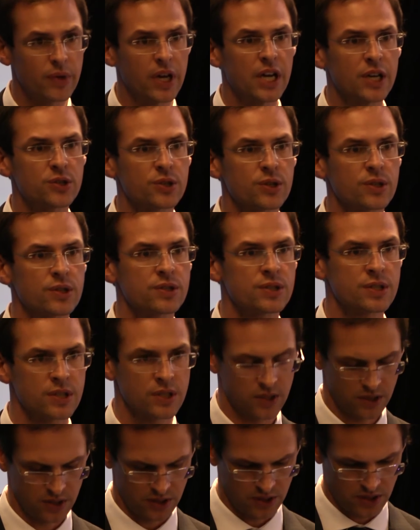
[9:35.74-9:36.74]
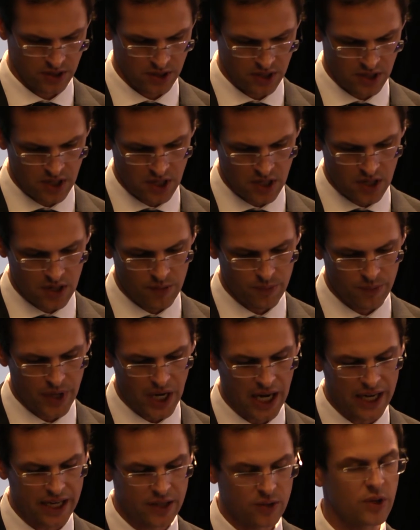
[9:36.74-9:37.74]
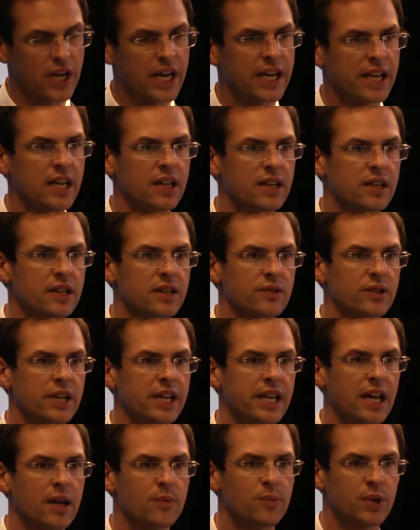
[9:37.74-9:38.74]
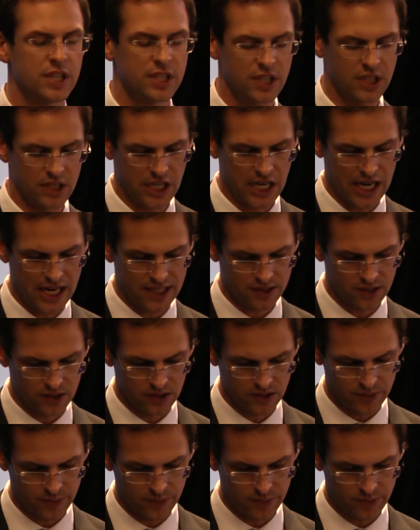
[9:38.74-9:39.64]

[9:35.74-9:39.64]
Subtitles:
measures by Enrique Peña Nieto